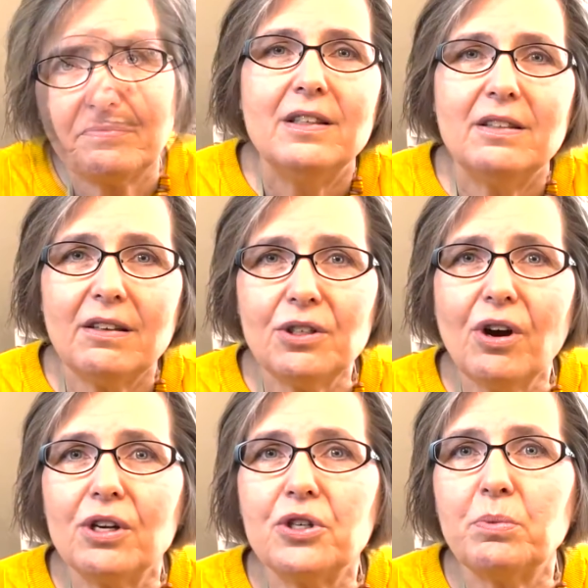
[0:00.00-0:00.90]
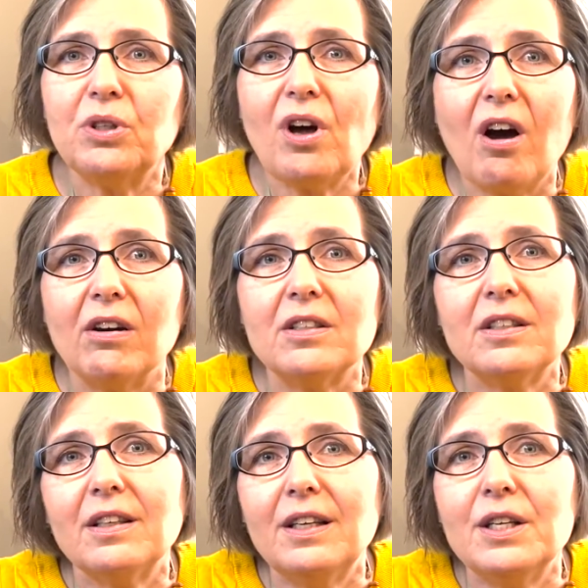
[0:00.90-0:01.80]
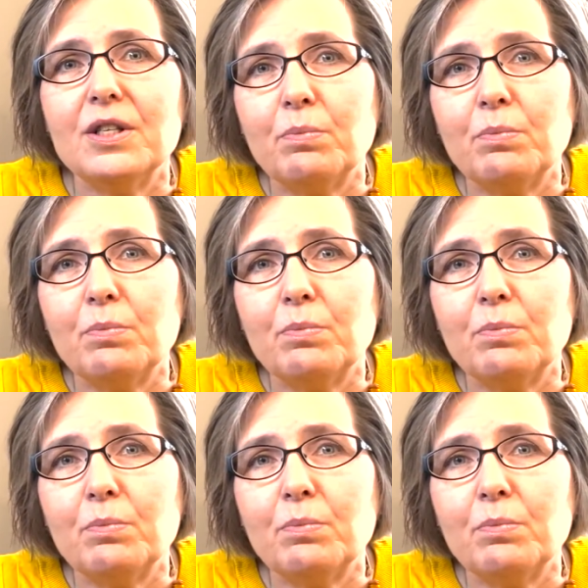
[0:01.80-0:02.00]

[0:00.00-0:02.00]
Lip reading: Dr. Archibald Hart, in his